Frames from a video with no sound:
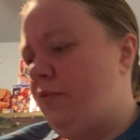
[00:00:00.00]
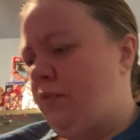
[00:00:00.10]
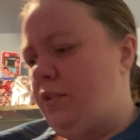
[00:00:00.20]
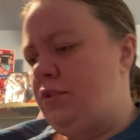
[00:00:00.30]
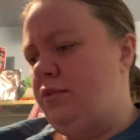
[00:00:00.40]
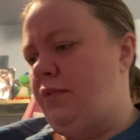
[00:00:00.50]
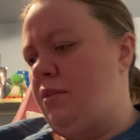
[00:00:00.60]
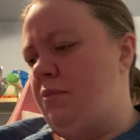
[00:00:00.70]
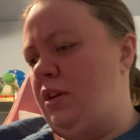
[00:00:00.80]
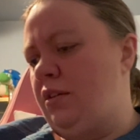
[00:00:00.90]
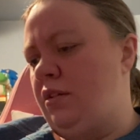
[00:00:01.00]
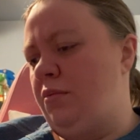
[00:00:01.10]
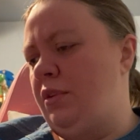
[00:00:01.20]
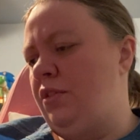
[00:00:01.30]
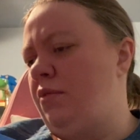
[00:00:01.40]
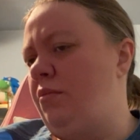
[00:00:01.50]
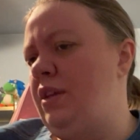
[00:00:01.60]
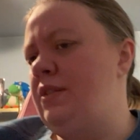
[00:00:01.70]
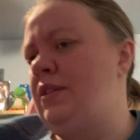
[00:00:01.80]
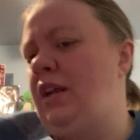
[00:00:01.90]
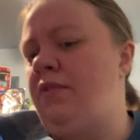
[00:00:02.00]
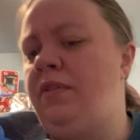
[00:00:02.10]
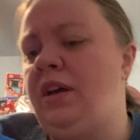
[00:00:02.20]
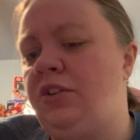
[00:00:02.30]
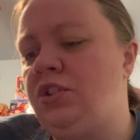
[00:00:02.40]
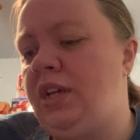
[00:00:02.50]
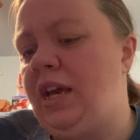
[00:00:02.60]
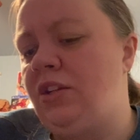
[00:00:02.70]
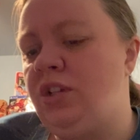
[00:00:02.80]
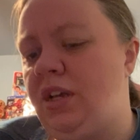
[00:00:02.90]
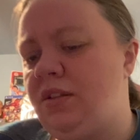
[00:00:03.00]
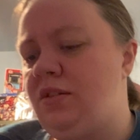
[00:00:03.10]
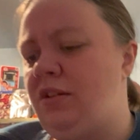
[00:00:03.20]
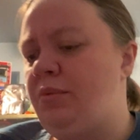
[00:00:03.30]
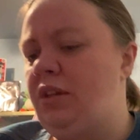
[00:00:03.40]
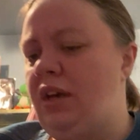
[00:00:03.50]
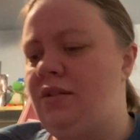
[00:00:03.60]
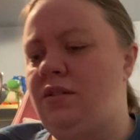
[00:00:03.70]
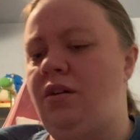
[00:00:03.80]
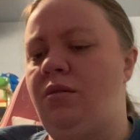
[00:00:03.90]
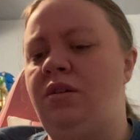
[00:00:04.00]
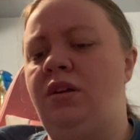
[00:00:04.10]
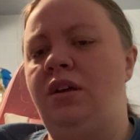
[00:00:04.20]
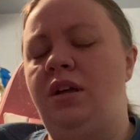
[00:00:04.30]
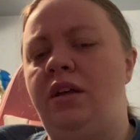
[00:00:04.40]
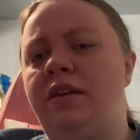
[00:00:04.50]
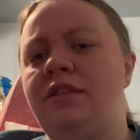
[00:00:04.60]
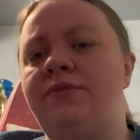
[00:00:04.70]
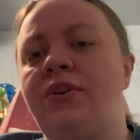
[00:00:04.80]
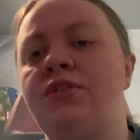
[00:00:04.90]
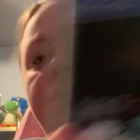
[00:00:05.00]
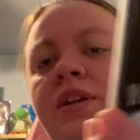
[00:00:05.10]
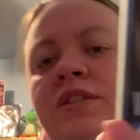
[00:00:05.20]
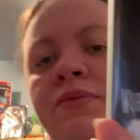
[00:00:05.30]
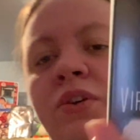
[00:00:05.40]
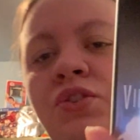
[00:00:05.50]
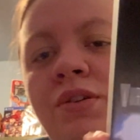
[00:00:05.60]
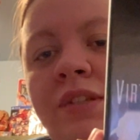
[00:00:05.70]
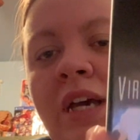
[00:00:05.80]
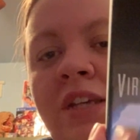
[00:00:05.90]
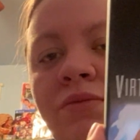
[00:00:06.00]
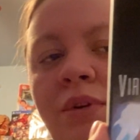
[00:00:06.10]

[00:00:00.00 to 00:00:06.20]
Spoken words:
first of all, I'm going to go with the ones that I've actually had a chance to play. So this first one is Virtue's Last